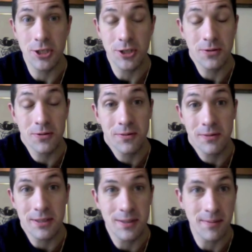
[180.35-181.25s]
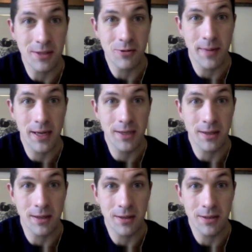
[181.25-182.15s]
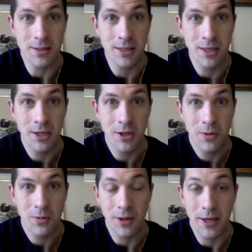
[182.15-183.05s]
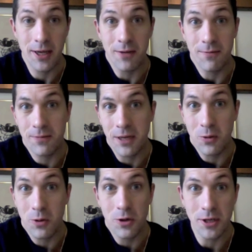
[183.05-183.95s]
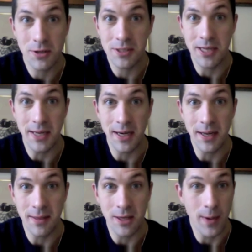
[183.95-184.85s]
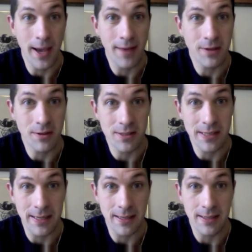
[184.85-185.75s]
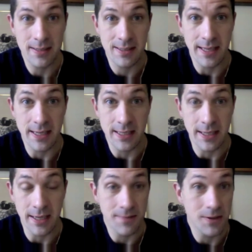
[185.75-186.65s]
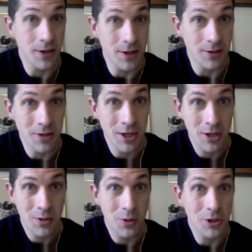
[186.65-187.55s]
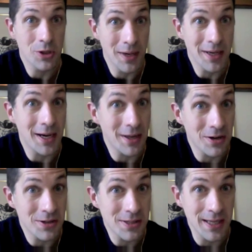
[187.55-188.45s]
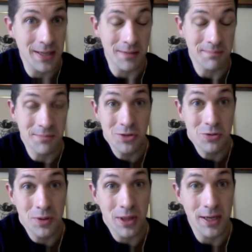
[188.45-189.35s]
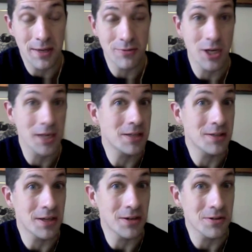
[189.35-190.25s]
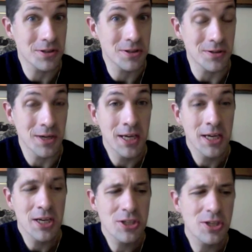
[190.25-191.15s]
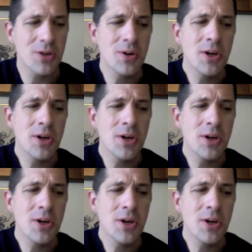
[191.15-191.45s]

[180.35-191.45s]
or some of these romantic thinkers. Well, hell, in order to understand anything, you have to understand it aesthetically, and if you don't, well, you ain't got an understanding. It's true with a lot of Chinese thinkers too. So